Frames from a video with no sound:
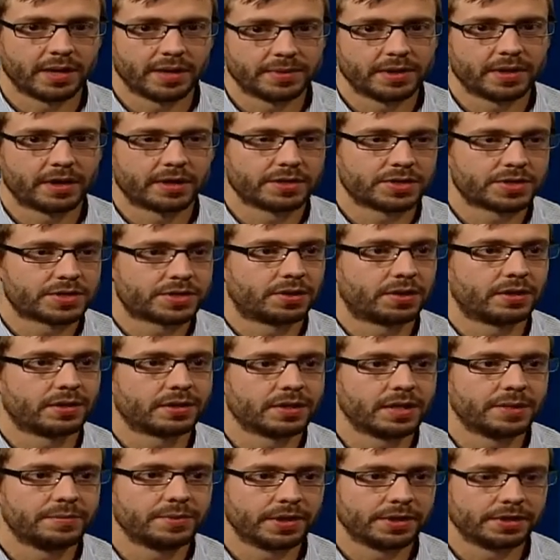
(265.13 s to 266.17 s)
um, maybe
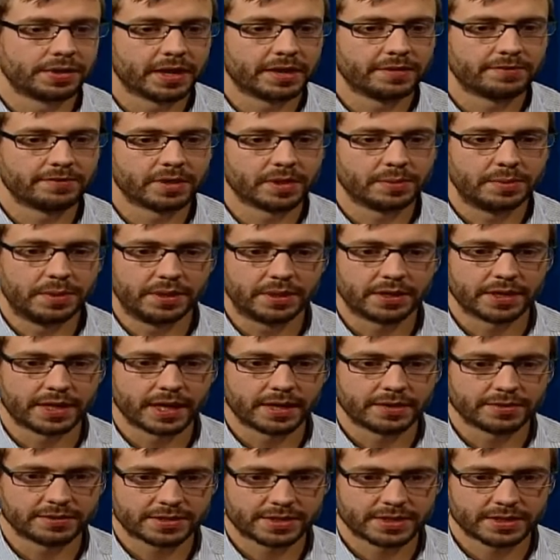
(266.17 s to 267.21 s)
not as strongly, but they have
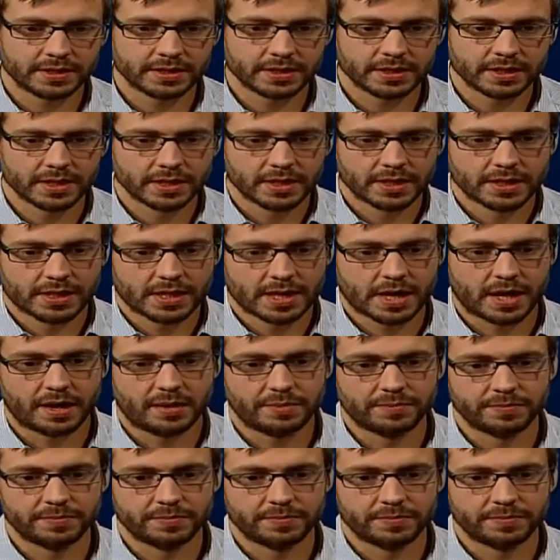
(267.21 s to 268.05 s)
come out against it.